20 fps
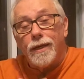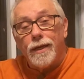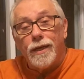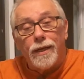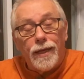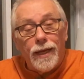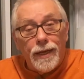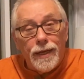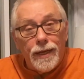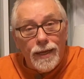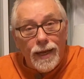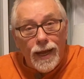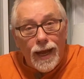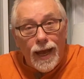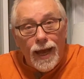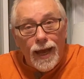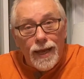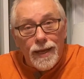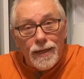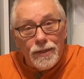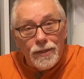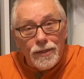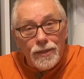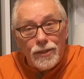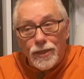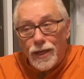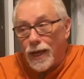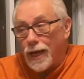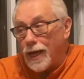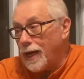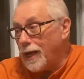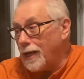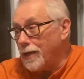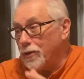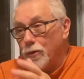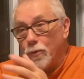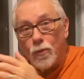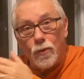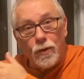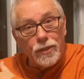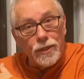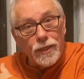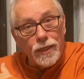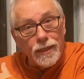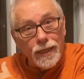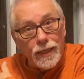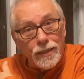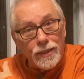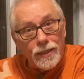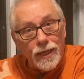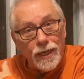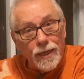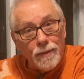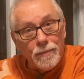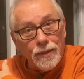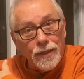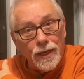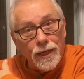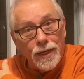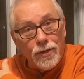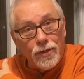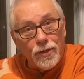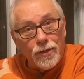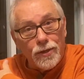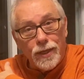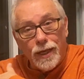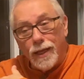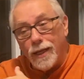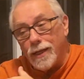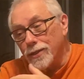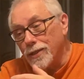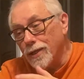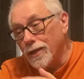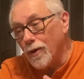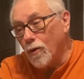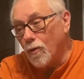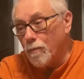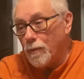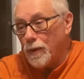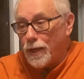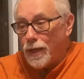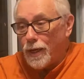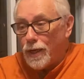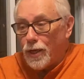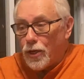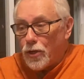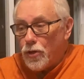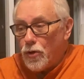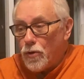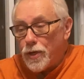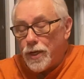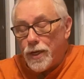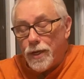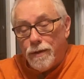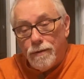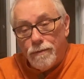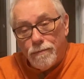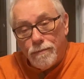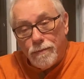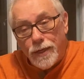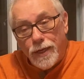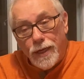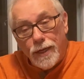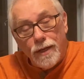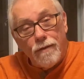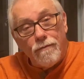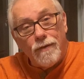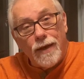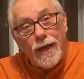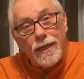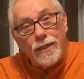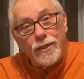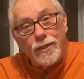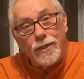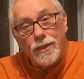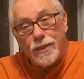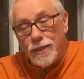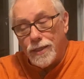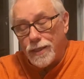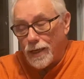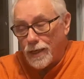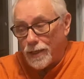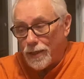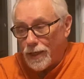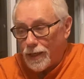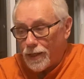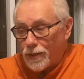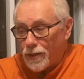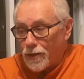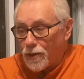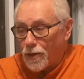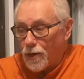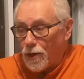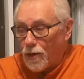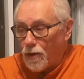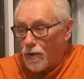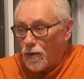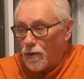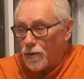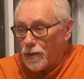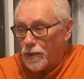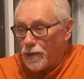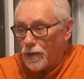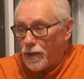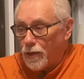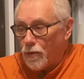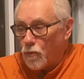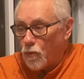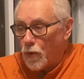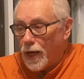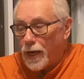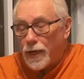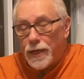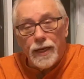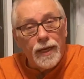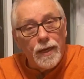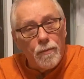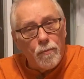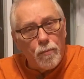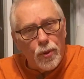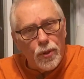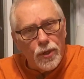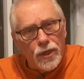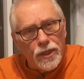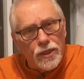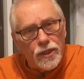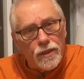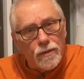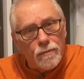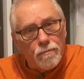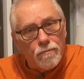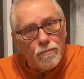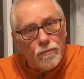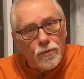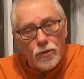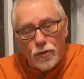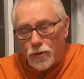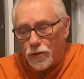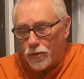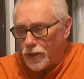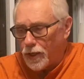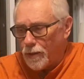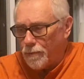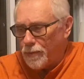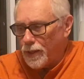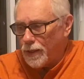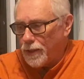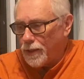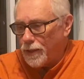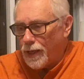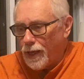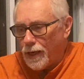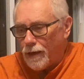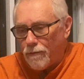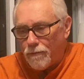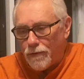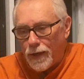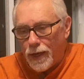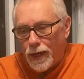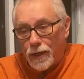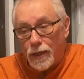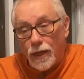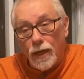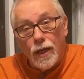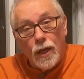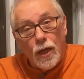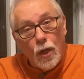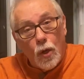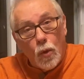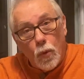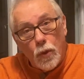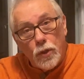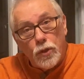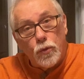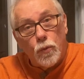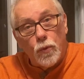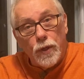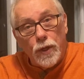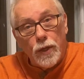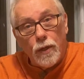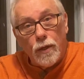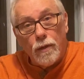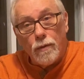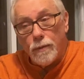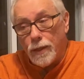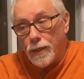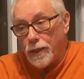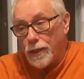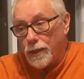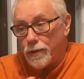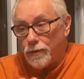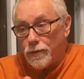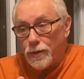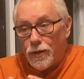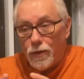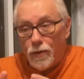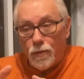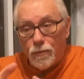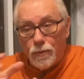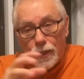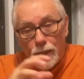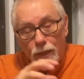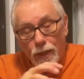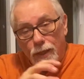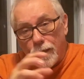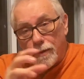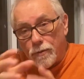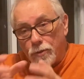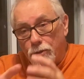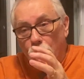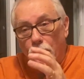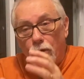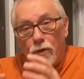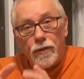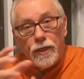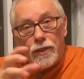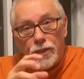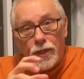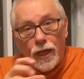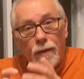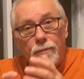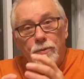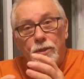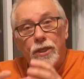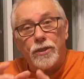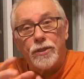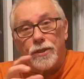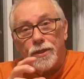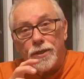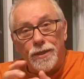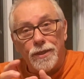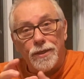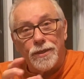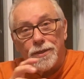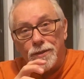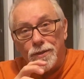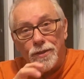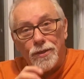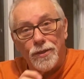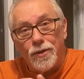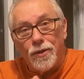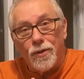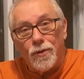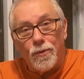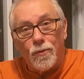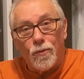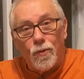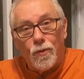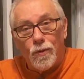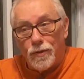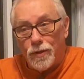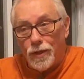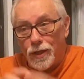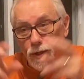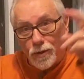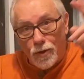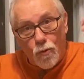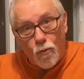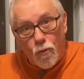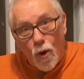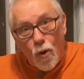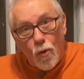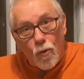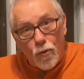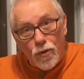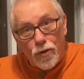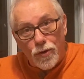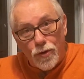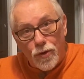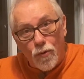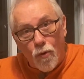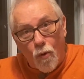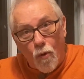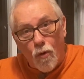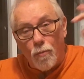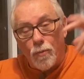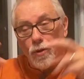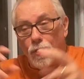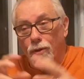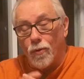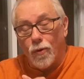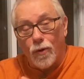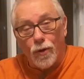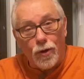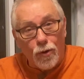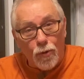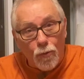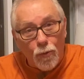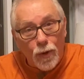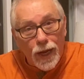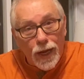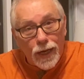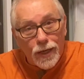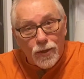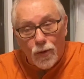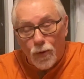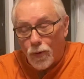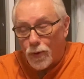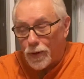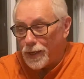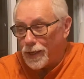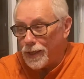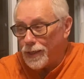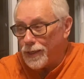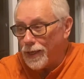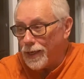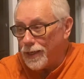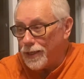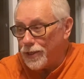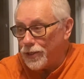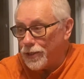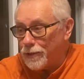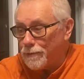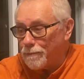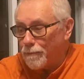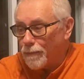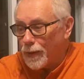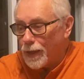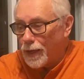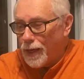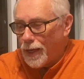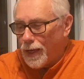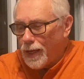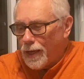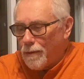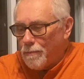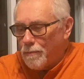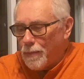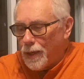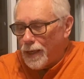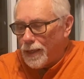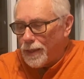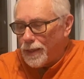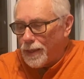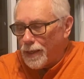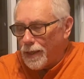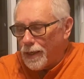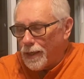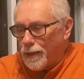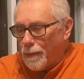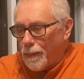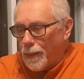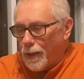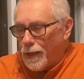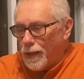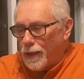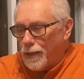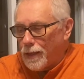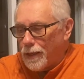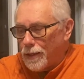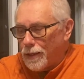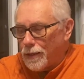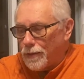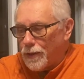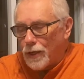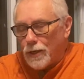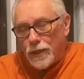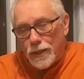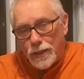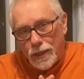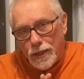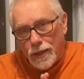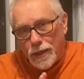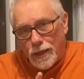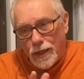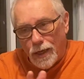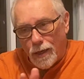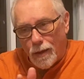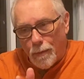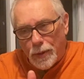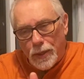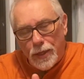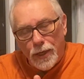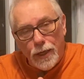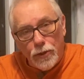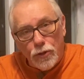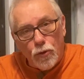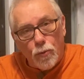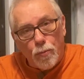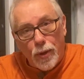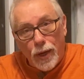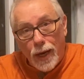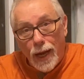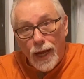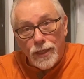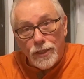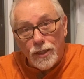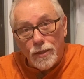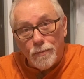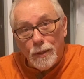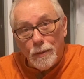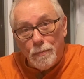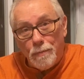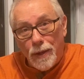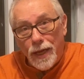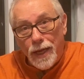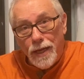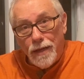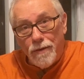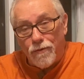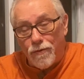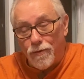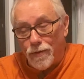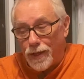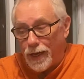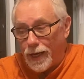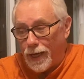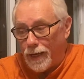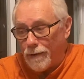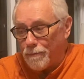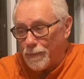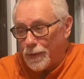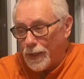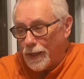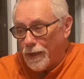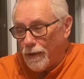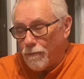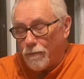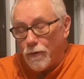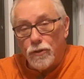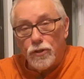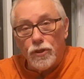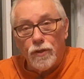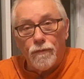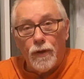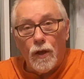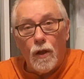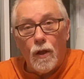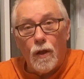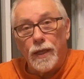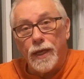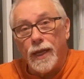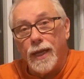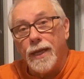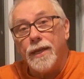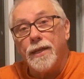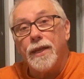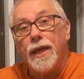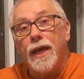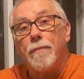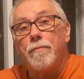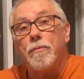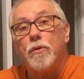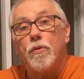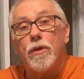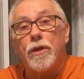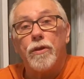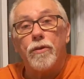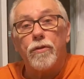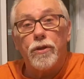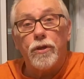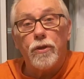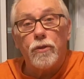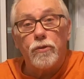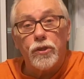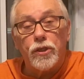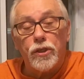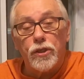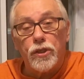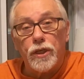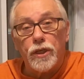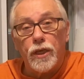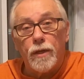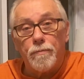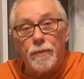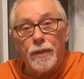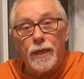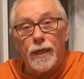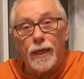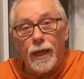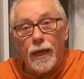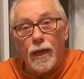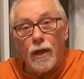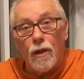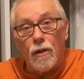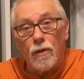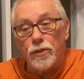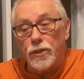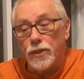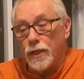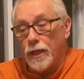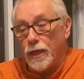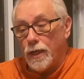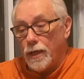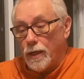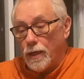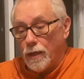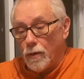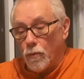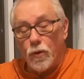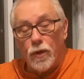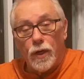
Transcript: unaided eye into the sky, and you want to see that same thing in your telescope, you can get devices, I think they're called erecting prisms or something to that effect, which will, turn these objects, the quote, normal or correct orientation. But there is a potential price to be paid for that. First of all, anytime you introduce something else in